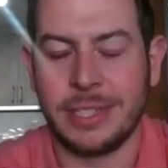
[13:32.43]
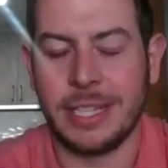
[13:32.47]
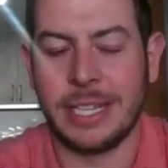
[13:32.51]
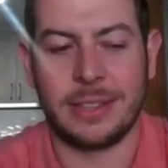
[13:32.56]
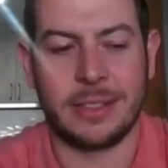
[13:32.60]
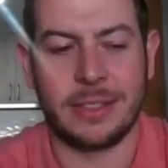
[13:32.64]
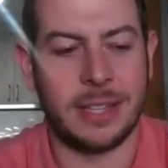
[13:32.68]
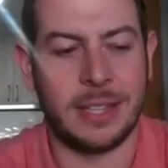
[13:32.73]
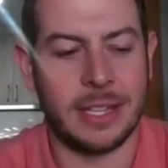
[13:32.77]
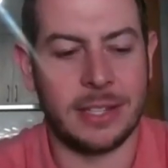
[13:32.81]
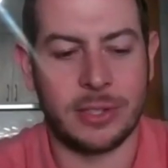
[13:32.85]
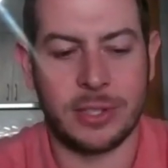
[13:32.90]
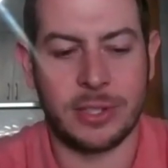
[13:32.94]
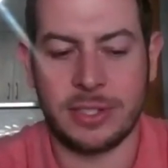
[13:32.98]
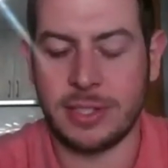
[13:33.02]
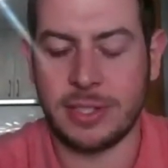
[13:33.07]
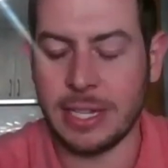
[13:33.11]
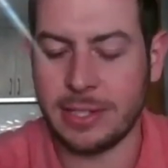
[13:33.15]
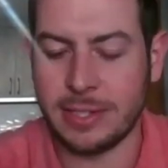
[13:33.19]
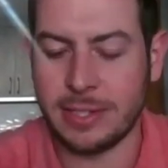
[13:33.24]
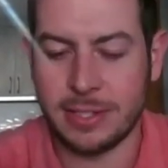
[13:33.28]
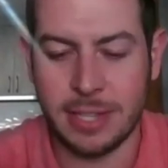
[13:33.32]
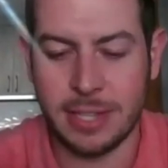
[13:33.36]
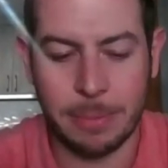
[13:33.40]
Like
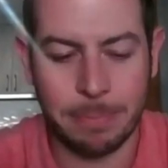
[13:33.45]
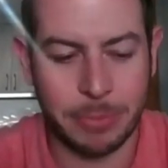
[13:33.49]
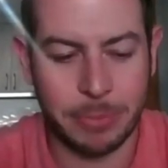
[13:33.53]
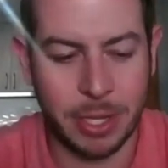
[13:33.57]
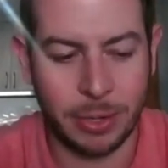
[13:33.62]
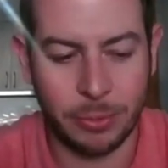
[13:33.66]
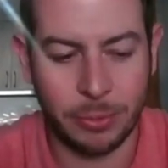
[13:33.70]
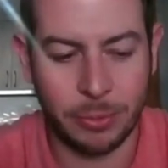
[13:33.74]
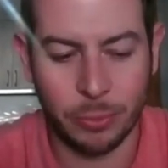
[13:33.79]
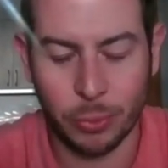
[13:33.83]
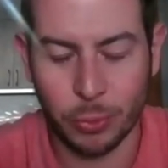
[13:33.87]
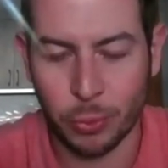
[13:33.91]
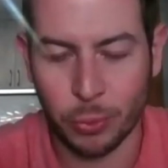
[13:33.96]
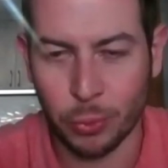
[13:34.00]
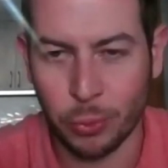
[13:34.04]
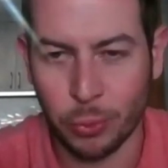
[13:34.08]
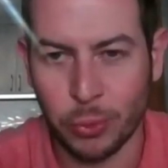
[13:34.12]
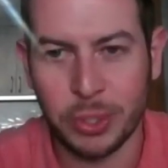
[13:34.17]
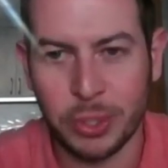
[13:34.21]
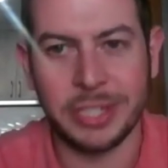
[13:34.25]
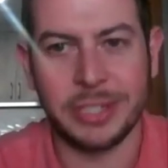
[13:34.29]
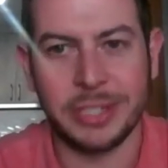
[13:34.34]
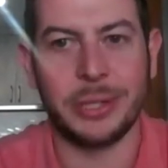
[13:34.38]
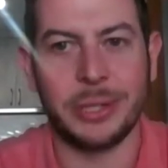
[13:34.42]
it's it's something
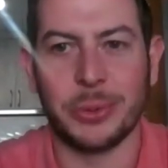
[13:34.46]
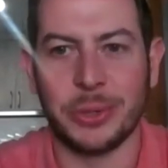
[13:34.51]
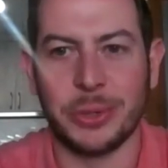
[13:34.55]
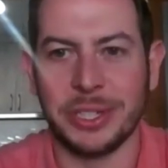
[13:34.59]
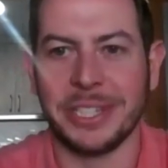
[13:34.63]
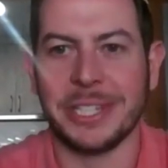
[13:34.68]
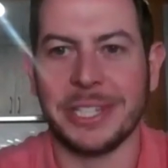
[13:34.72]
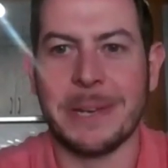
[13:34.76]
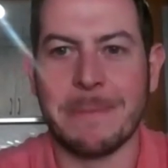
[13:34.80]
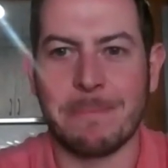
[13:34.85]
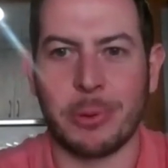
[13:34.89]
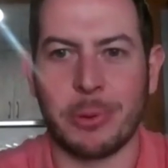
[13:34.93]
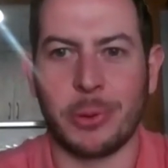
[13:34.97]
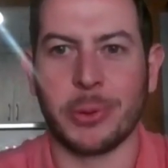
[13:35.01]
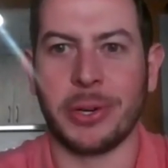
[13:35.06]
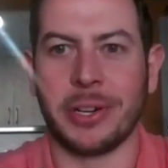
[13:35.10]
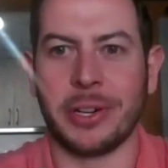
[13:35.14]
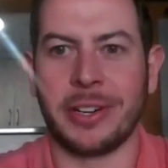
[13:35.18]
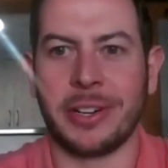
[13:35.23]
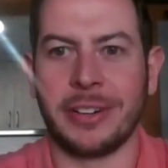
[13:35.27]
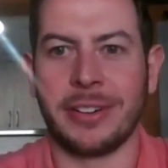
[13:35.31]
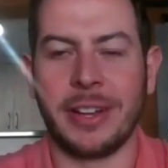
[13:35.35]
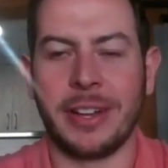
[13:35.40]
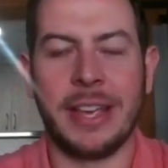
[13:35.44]
really really
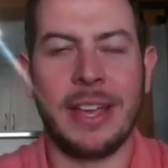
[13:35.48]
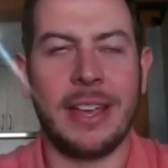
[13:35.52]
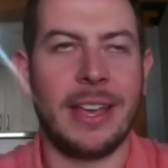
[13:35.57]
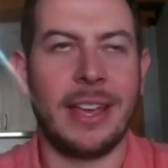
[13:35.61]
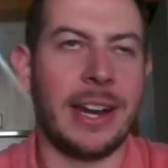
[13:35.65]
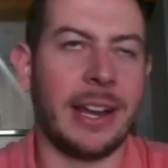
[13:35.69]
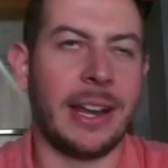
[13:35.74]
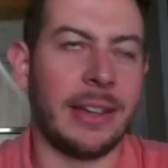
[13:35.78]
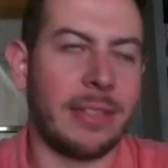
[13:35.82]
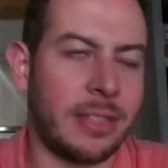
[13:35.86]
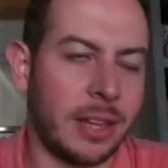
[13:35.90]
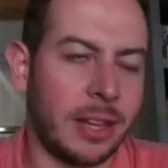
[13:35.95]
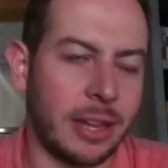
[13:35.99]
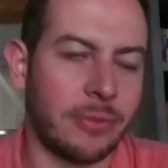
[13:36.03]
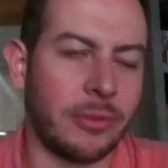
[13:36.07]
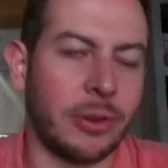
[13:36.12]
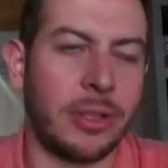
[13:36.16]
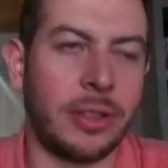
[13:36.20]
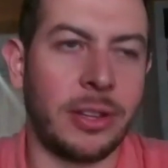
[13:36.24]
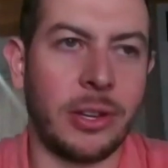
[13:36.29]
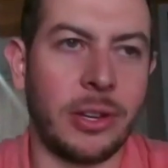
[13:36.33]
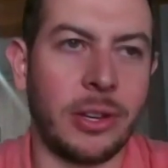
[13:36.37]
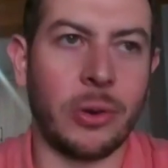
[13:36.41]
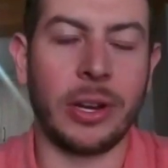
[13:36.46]
important, and I think
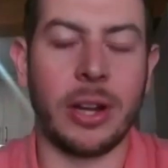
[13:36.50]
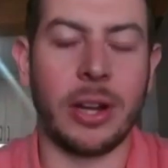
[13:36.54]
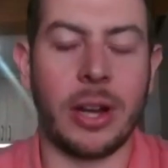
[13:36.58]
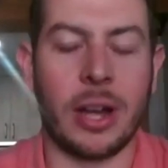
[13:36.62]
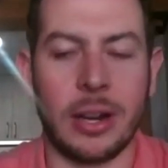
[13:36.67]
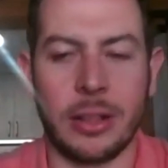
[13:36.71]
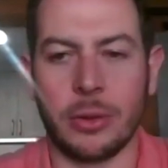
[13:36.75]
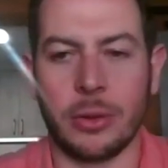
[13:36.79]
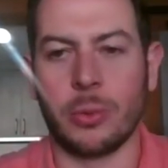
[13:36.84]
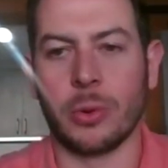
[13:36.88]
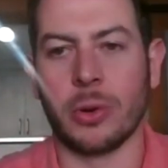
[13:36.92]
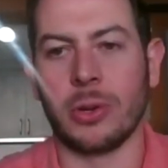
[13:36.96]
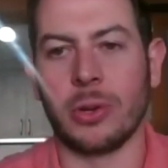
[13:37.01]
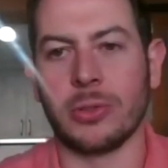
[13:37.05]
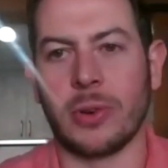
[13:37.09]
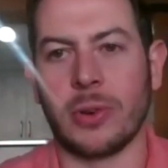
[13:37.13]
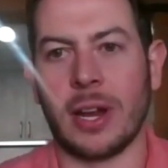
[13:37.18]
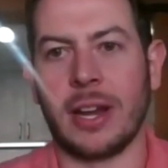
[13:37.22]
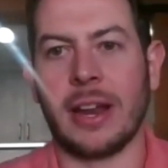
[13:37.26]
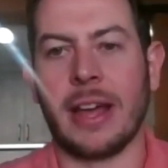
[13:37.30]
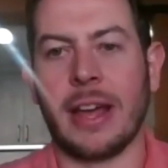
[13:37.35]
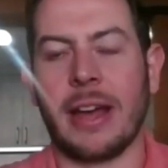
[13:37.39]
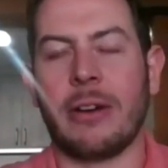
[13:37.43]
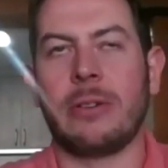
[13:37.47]
everything going on in the world
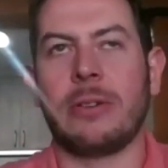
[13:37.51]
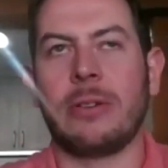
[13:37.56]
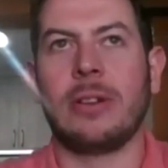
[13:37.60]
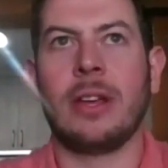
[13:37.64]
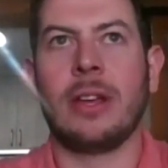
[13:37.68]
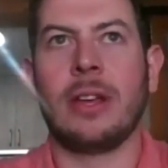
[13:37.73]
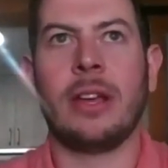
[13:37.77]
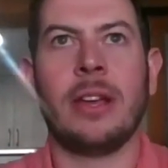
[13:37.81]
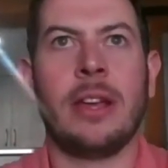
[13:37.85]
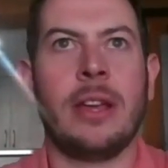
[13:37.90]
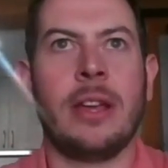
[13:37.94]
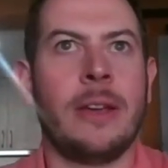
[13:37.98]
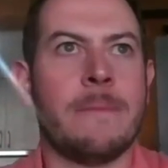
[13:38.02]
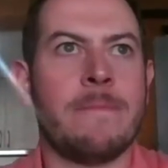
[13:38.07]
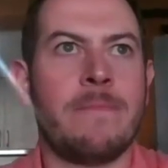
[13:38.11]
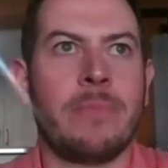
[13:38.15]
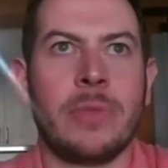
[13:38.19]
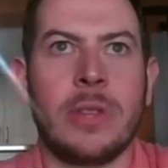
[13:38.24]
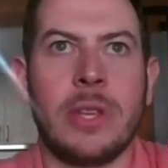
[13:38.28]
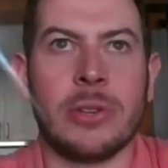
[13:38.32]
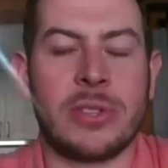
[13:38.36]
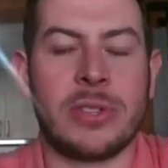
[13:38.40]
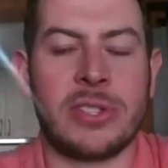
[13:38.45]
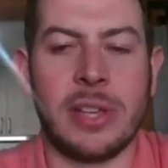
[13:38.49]
right now,
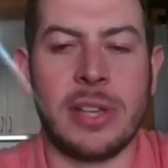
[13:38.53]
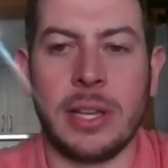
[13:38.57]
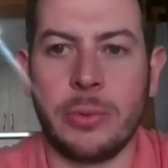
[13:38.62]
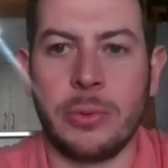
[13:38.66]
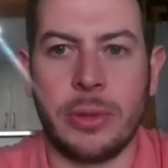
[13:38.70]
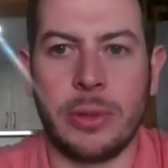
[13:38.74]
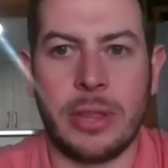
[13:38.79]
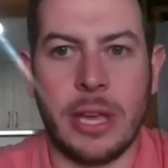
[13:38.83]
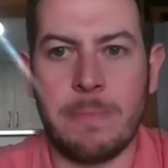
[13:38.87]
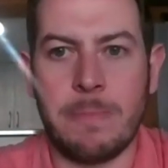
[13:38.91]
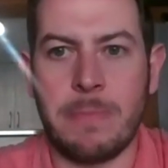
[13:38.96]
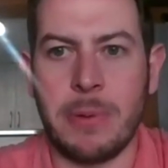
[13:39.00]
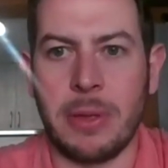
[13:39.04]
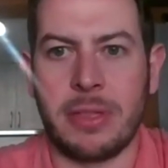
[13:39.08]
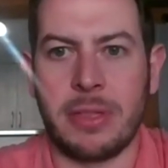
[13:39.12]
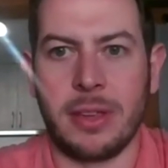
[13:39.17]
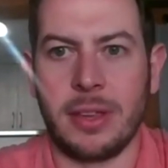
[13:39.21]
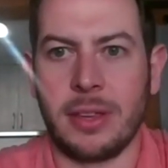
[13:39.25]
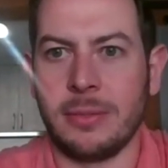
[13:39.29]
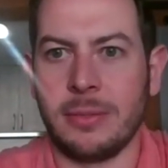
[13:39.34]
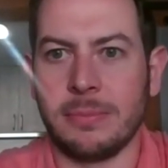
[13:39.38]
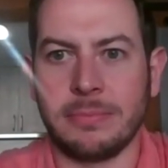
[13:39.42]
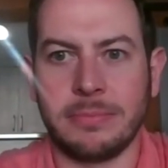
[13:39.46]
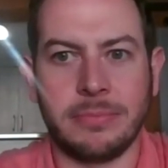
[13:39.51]
you know, selling with
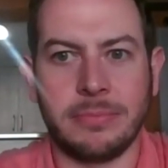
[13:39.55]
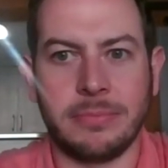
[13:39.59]
empathy,